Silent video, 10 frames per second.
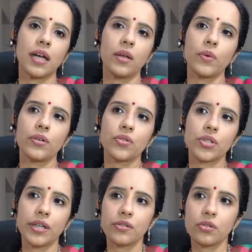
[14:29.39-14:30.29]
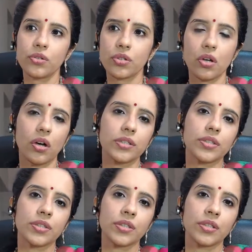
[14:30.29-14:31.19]
And when you change those
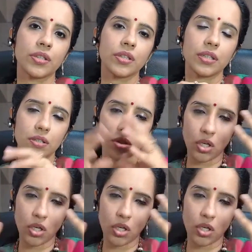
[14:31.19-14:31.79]
thoughts, then the